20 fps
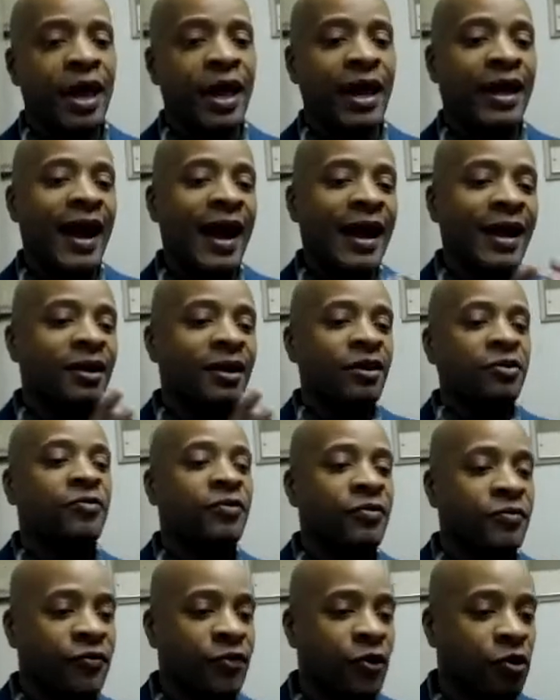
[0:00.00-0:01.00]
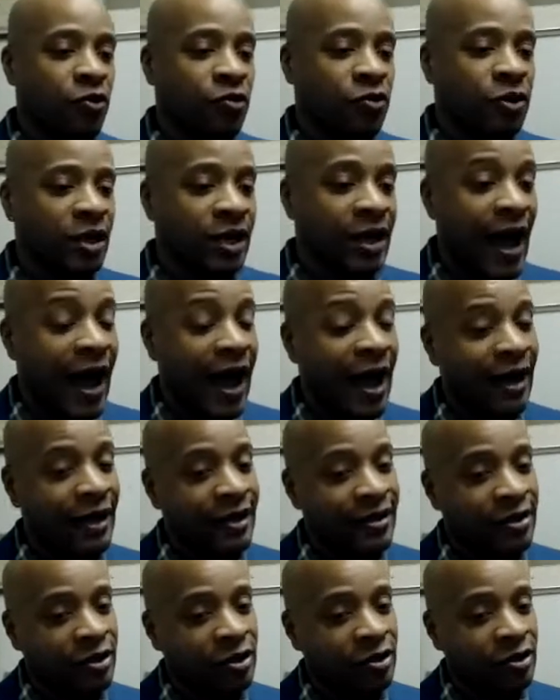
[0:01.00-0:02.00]
And I interviewed a guy
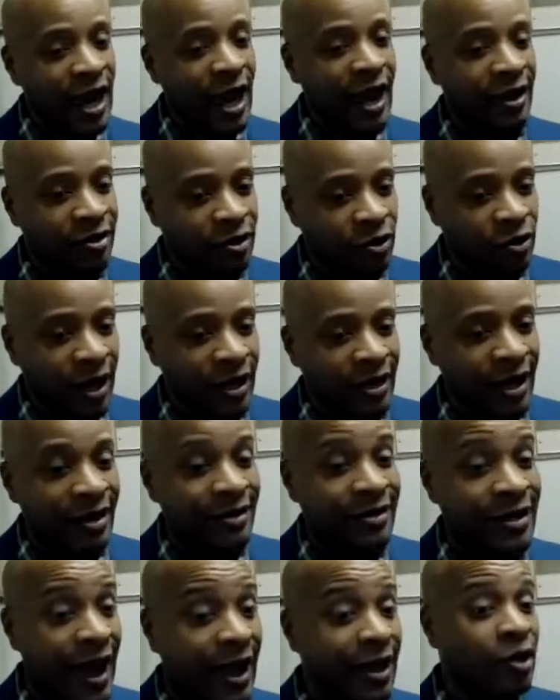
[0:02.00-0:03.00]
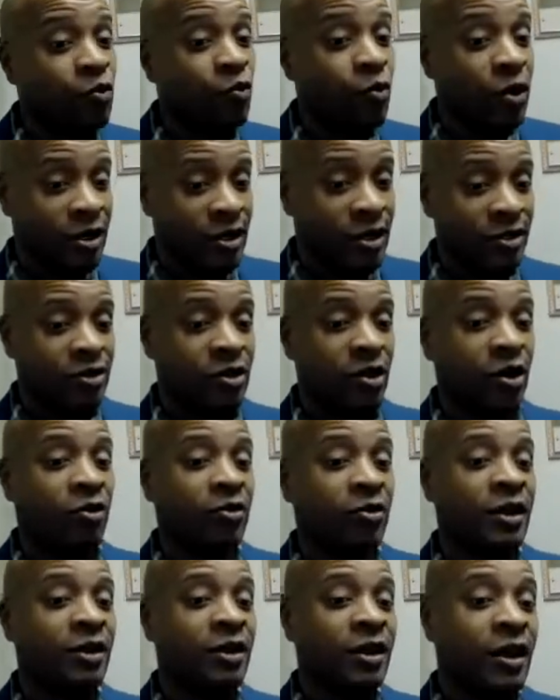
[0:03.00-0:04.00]
that's a jazz great that's 81 years
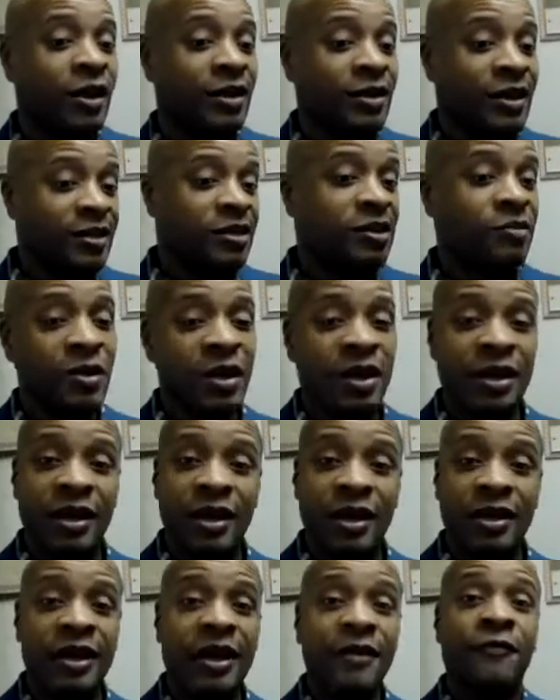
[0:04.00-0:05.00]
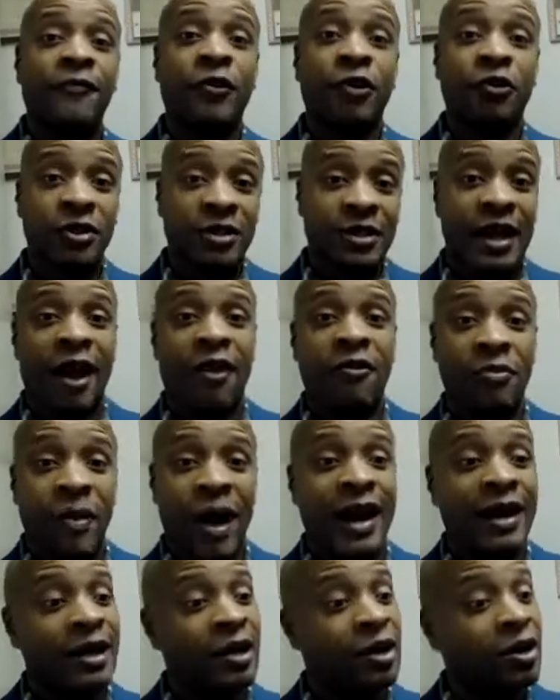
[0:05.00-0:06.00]
old, and this should be influence
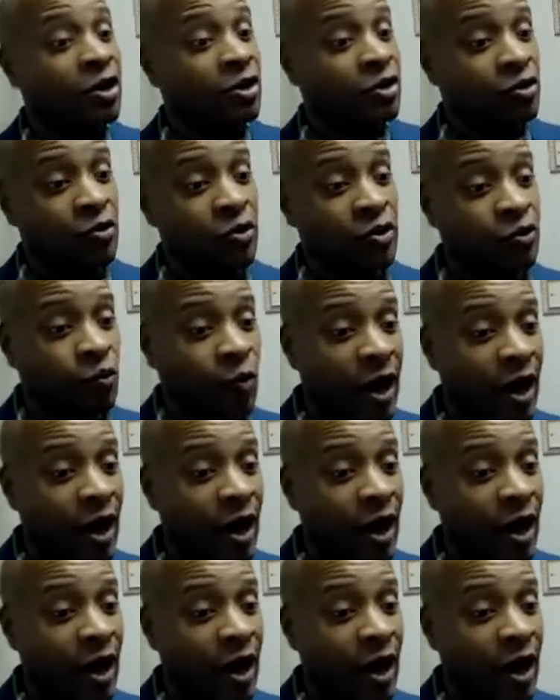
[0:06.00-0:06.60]
everybody here and you as